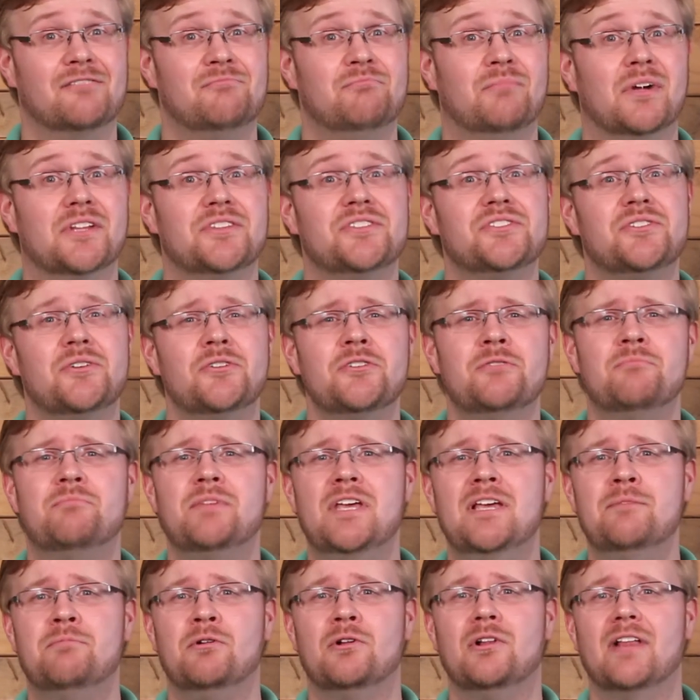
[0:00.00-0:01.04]
but certain
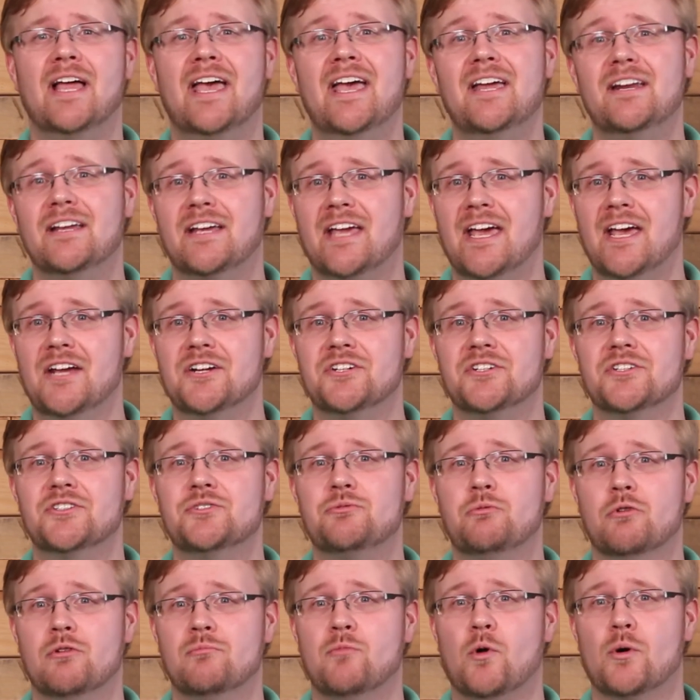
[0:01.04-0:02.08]
people and occasions
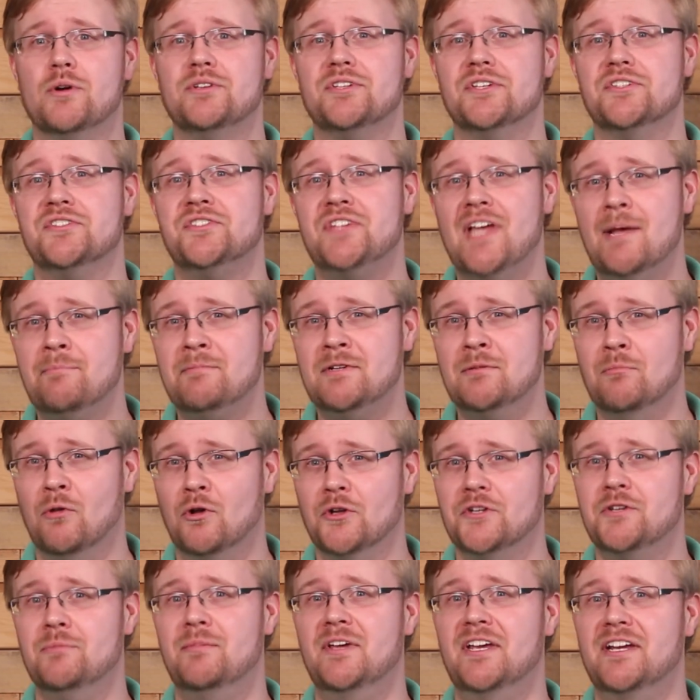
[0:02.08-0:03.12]
were more susceptible
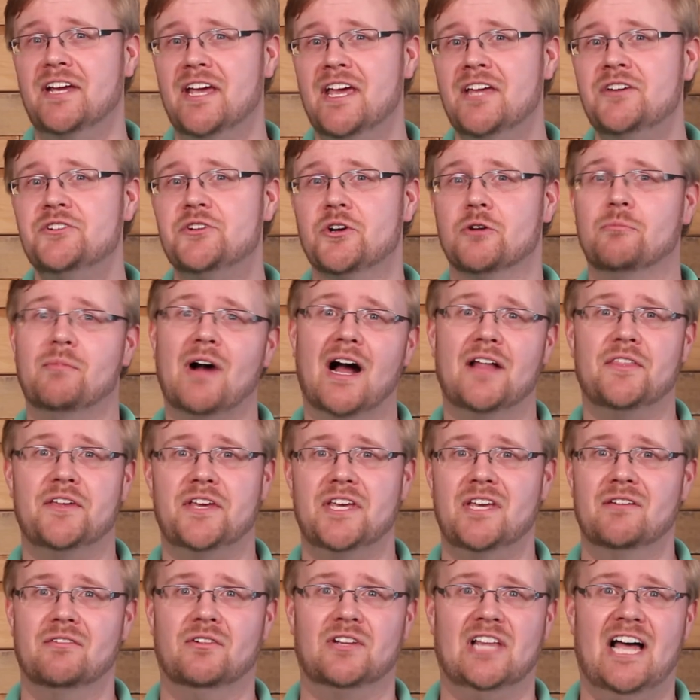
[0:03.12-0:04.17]
to being injured by the
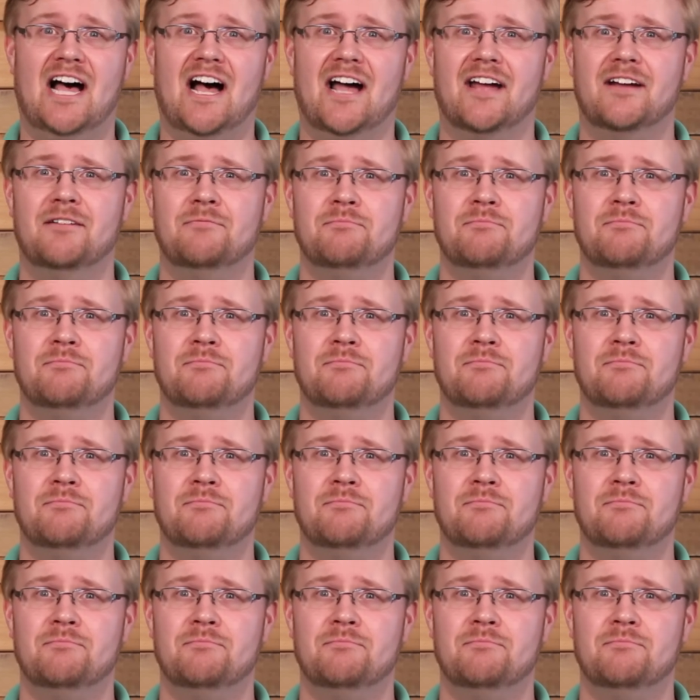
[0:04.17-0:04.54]
evil eye.